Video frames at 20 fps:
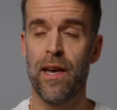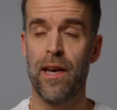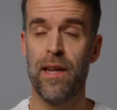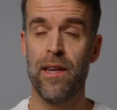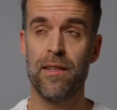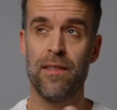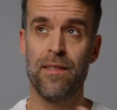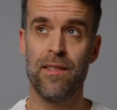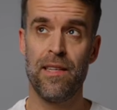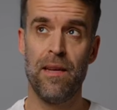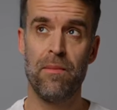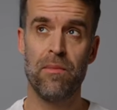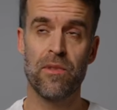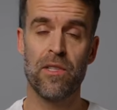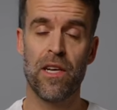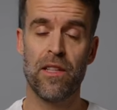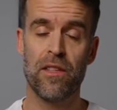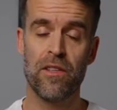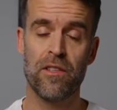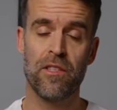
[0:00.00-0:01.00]
and it seems
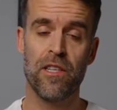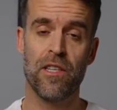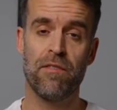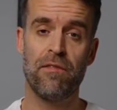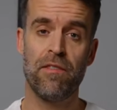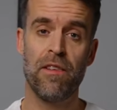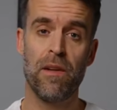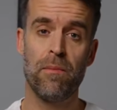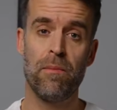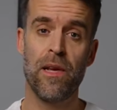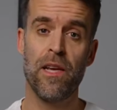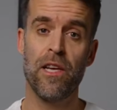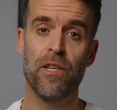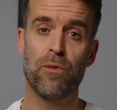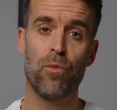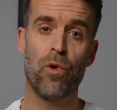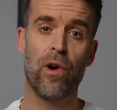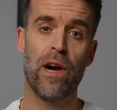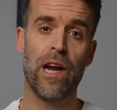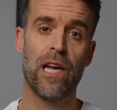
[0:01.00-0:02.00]
like the 650B
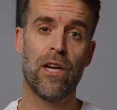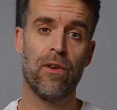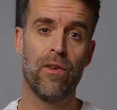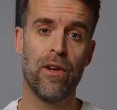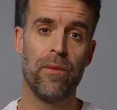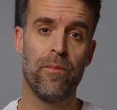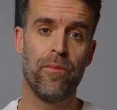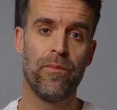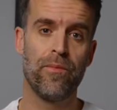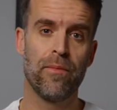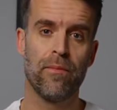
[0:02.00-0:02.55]
is more accurate.